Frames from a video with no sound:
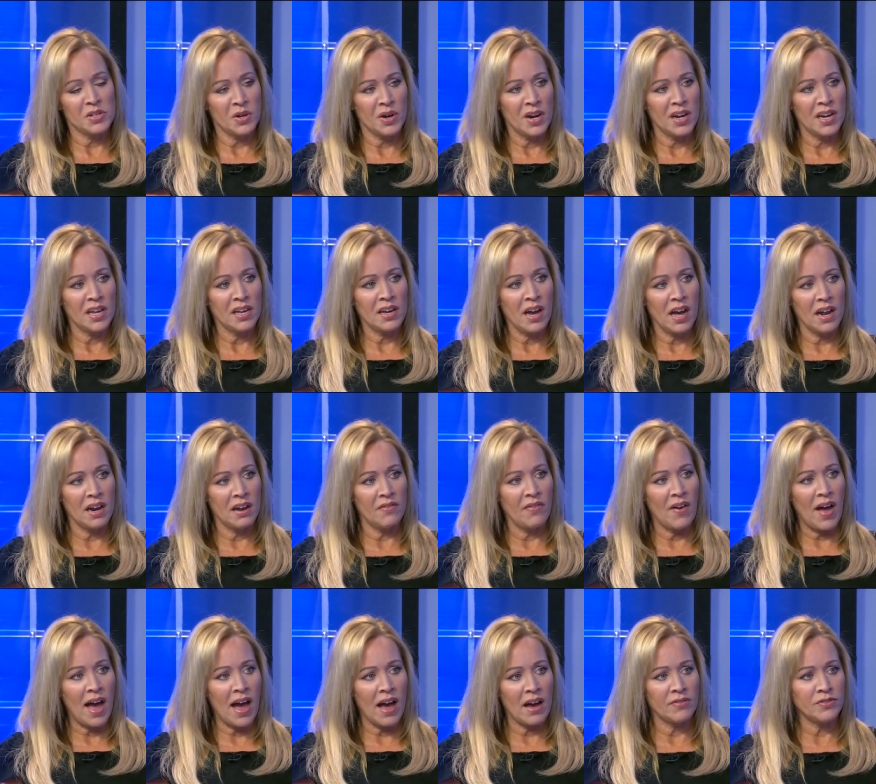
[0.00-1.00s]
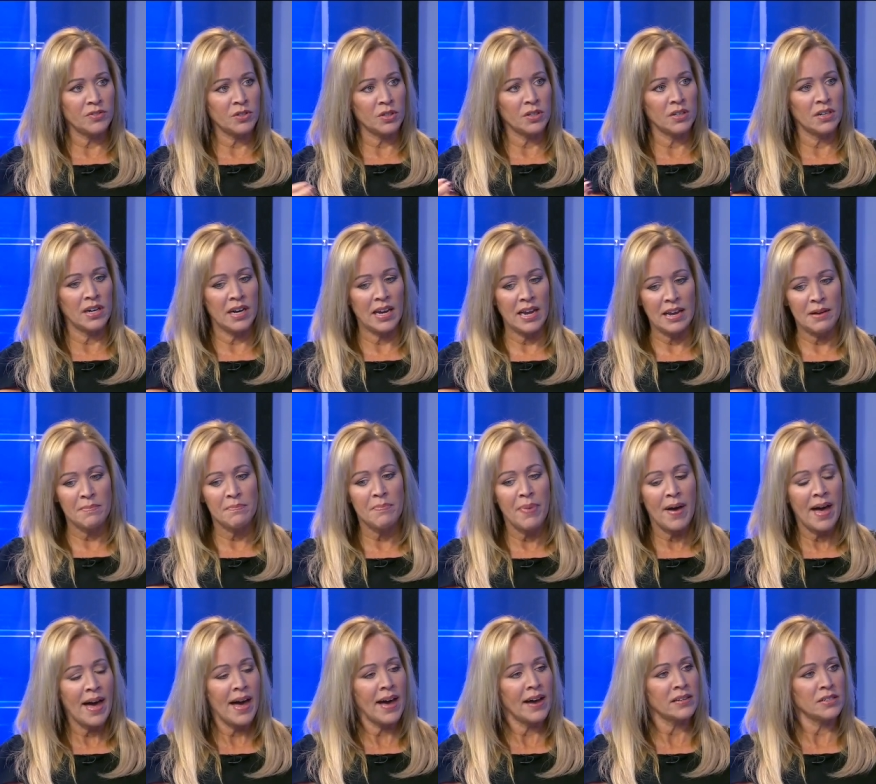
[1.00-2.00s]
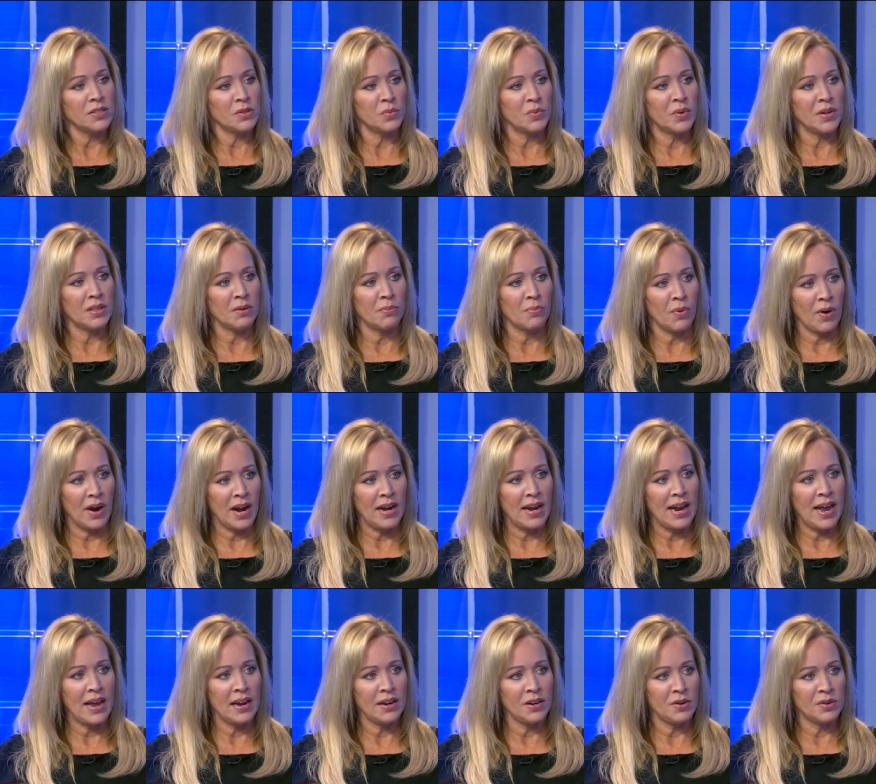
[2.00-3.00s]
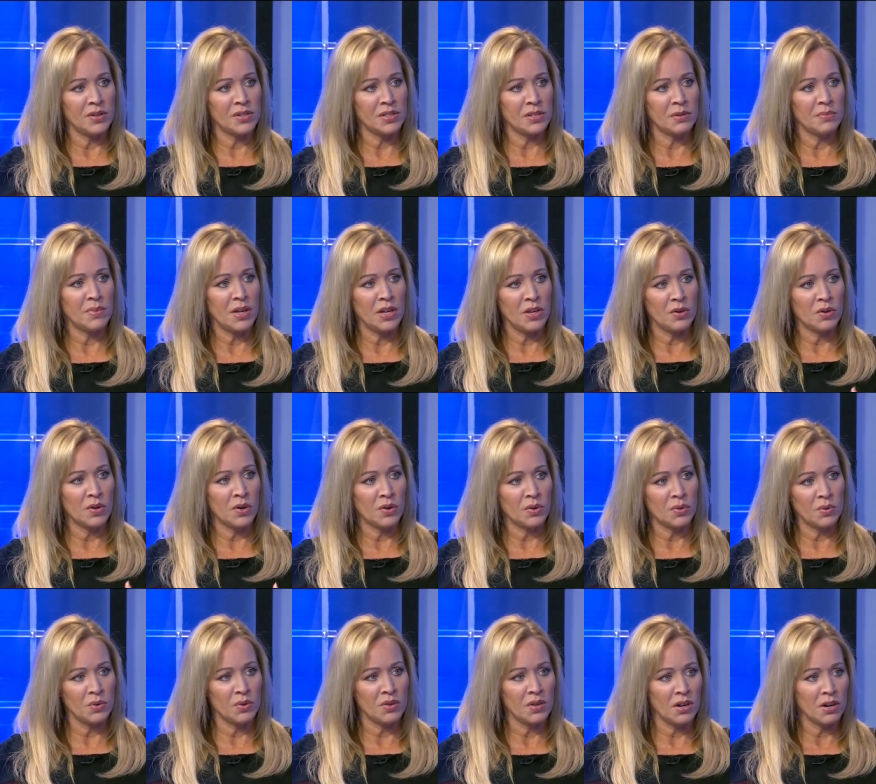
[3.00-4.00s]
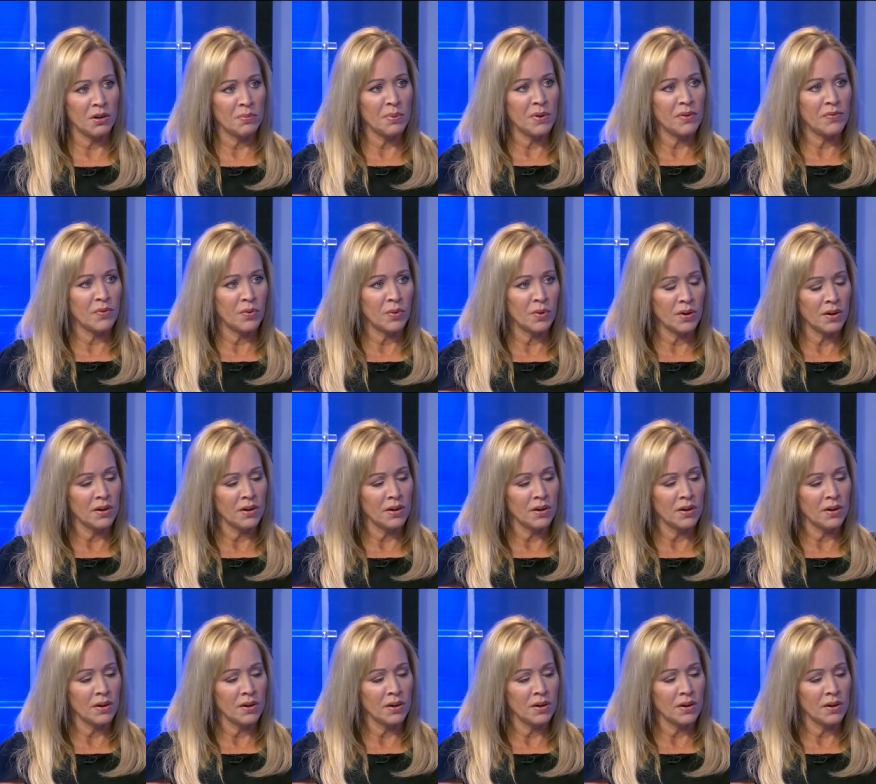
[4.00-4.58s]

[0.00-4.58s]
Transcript: any kind of after impact with a brain aneurysm that you go through therapy for?